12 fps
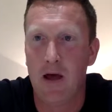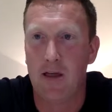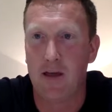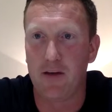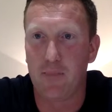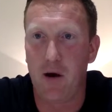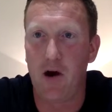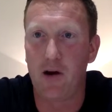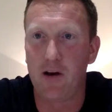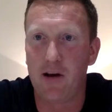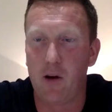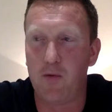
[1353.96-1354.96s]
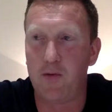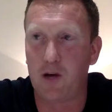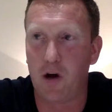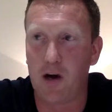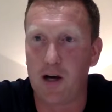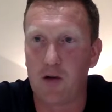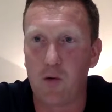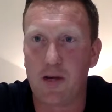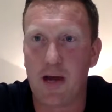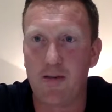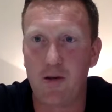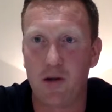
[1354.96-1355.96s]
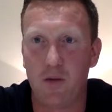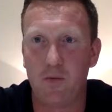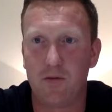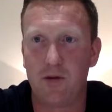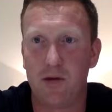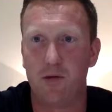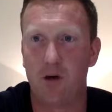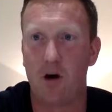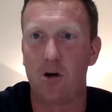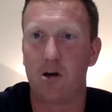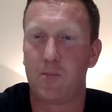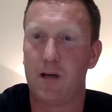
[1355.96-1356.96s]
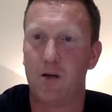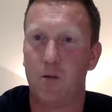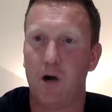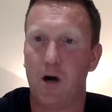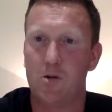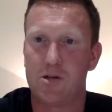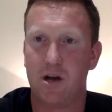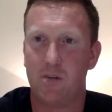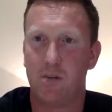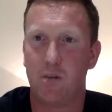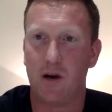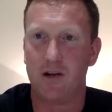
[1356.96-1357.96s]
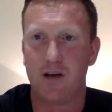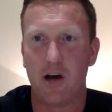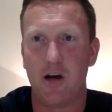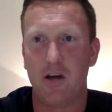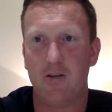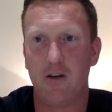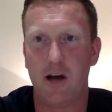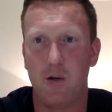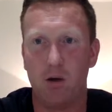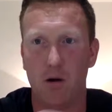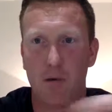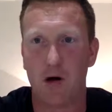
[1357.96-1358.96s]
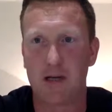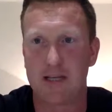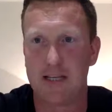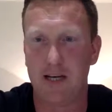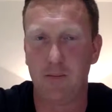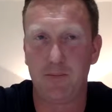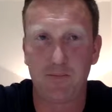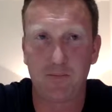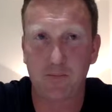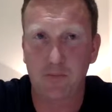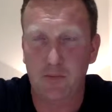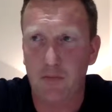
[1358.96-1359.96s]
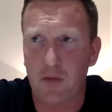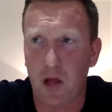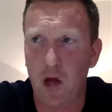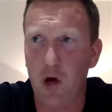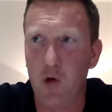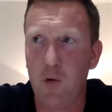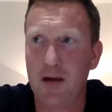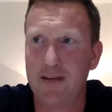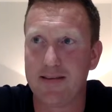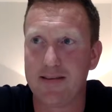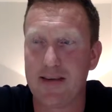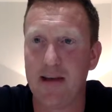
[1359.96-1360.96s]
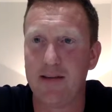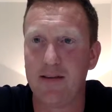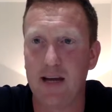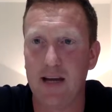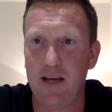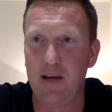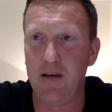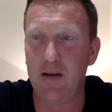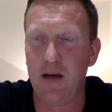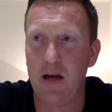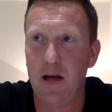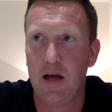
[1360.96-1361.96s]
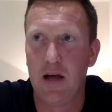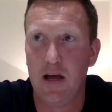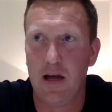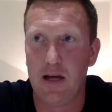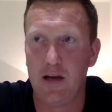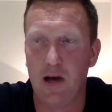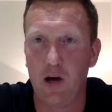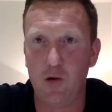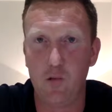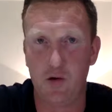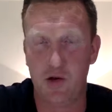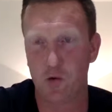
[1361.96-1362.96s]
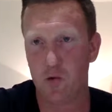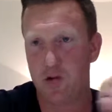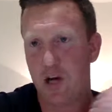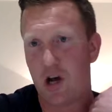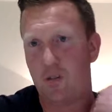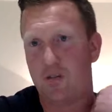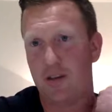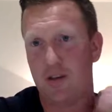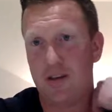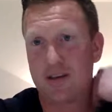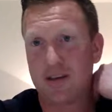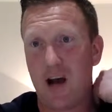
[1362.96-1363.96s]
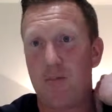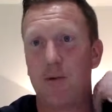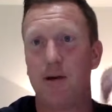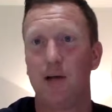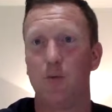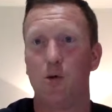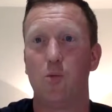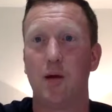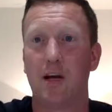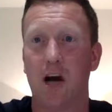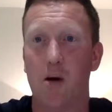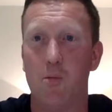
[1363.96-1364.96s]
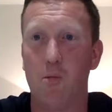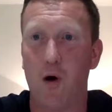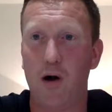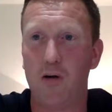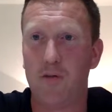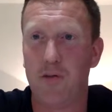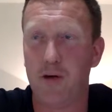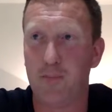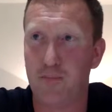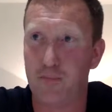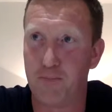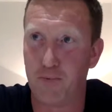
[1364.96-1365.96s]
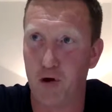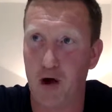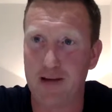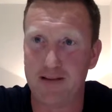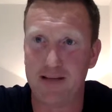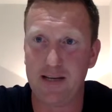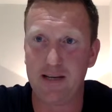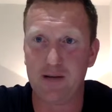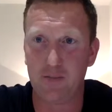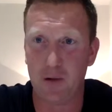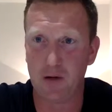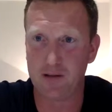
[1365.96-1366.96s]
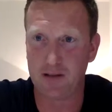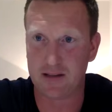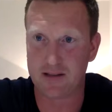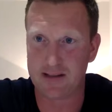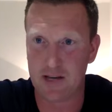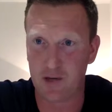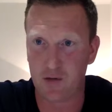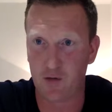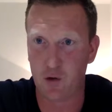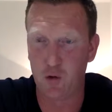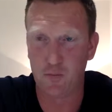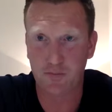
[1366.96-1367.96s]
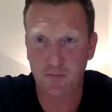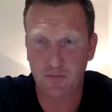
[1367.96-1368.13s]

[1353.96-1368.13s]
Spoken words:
They've partnered up with a guy called Kevin Thompson, who's arguably the world's #1 attorney for network marketing, who has said in no short terms that this company will become one of the brightest, most successful